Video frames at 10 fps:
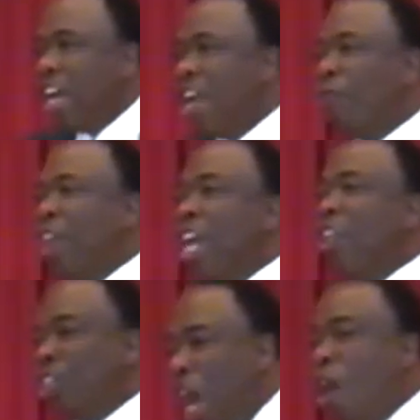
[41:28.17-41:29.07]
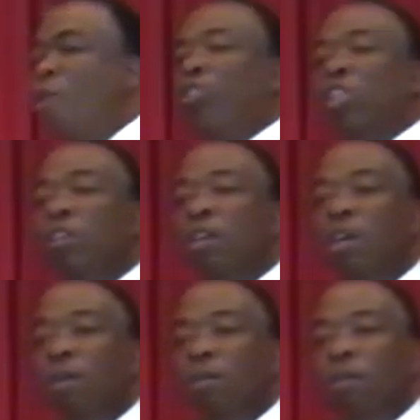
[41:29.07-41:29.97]
And if they don't,
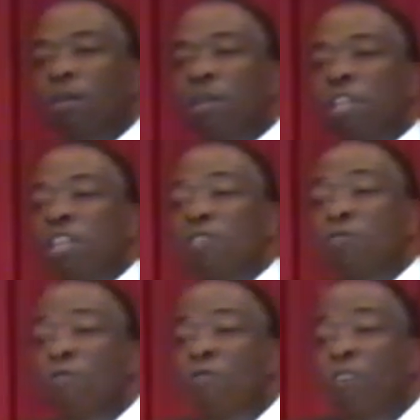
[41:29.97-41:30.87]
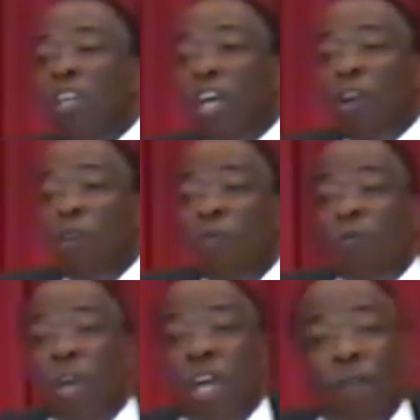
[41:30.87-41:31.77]
you get
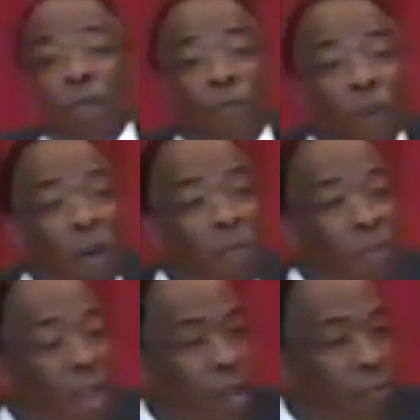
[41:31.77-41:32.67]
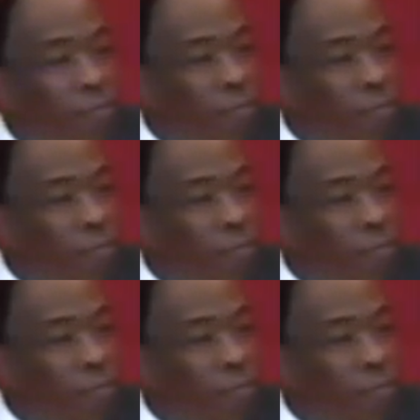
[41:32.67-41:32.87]
away from them.